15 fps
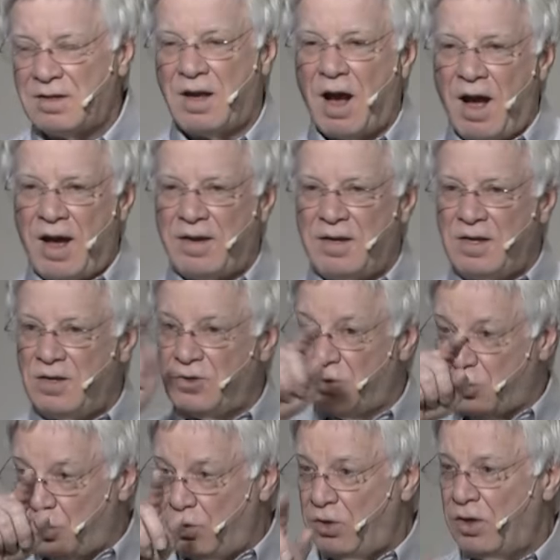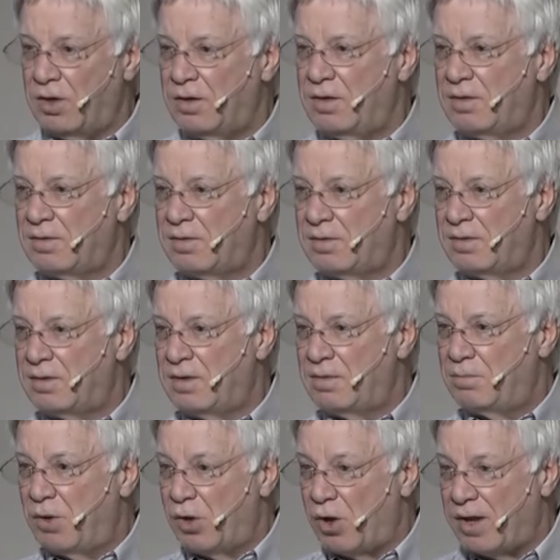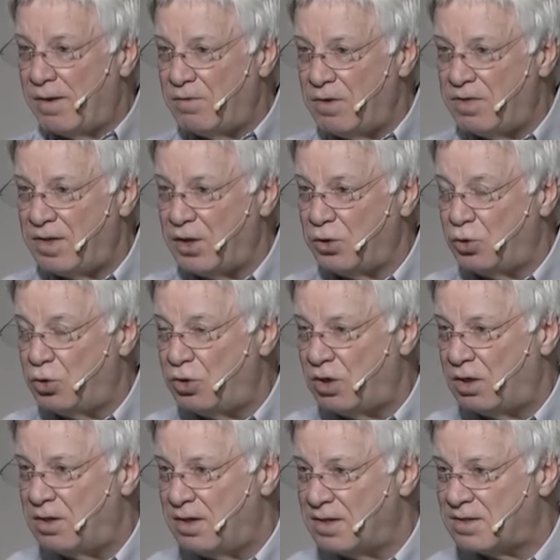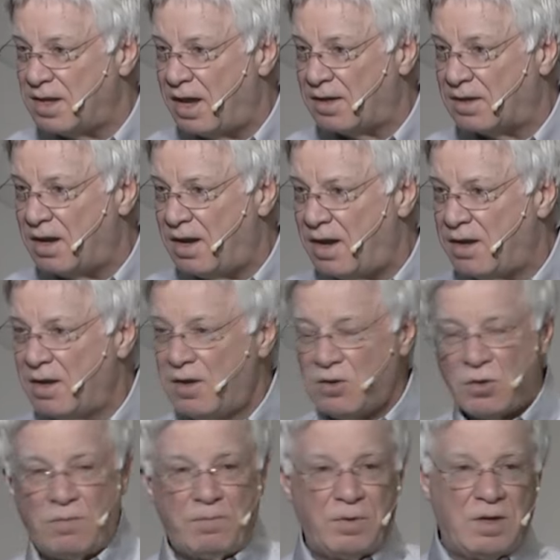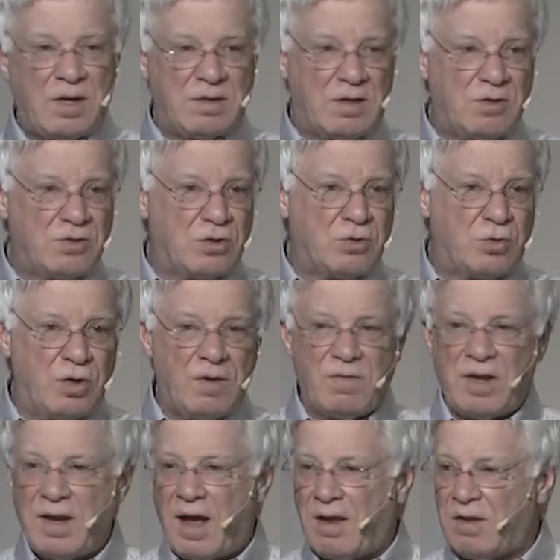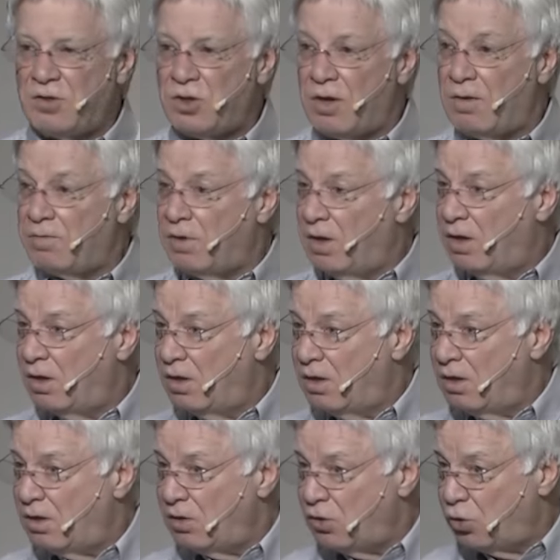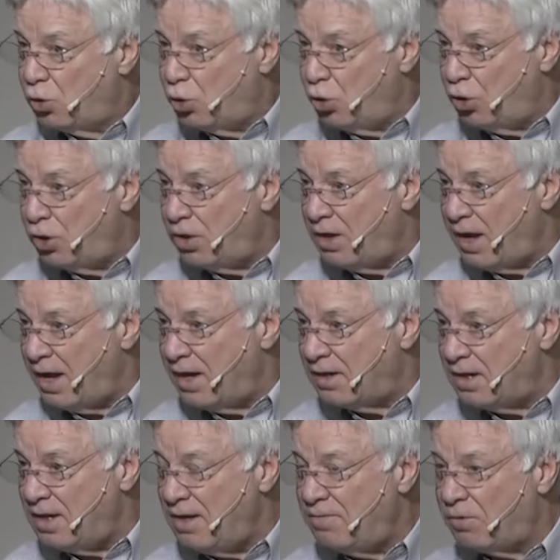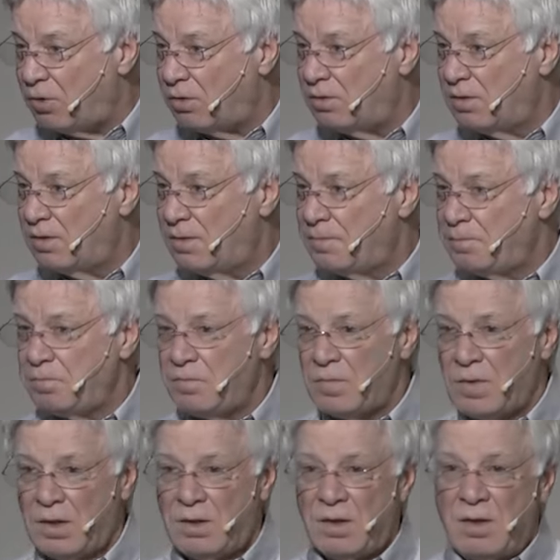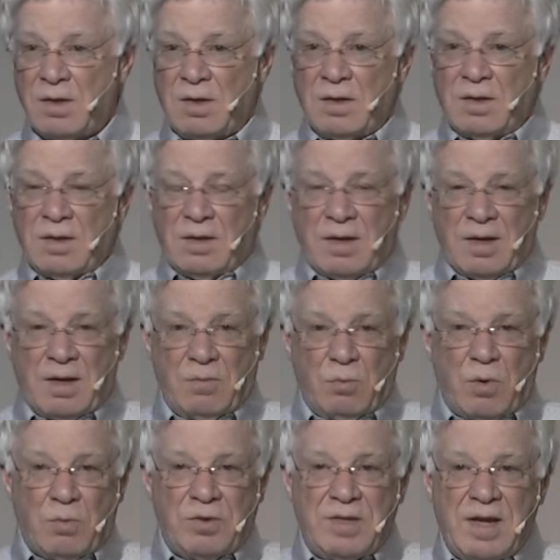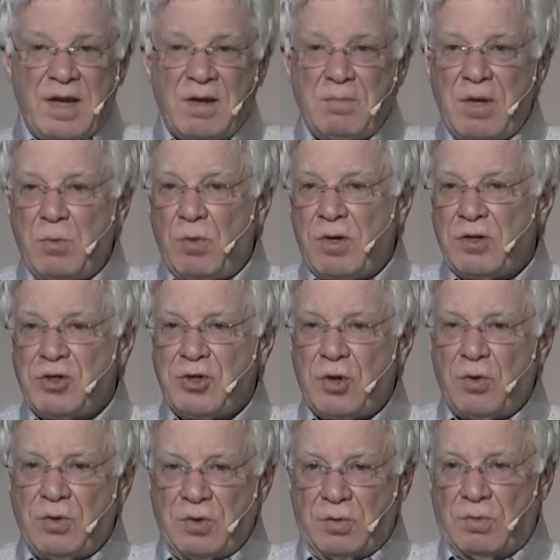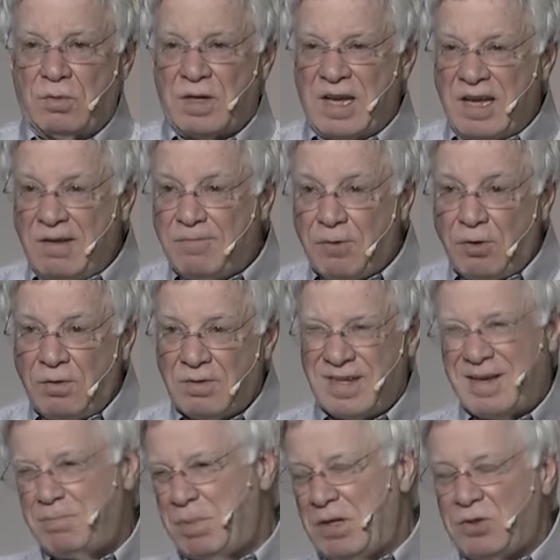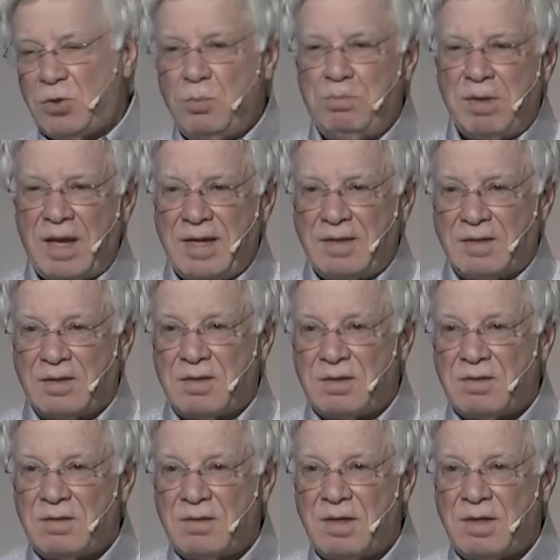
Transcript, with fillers: God is good, but everything good is not God. Don't forget, there's the tree of the knowledge of good and evil. And what would the enemy want to show you? Evil? That'd be too blatant.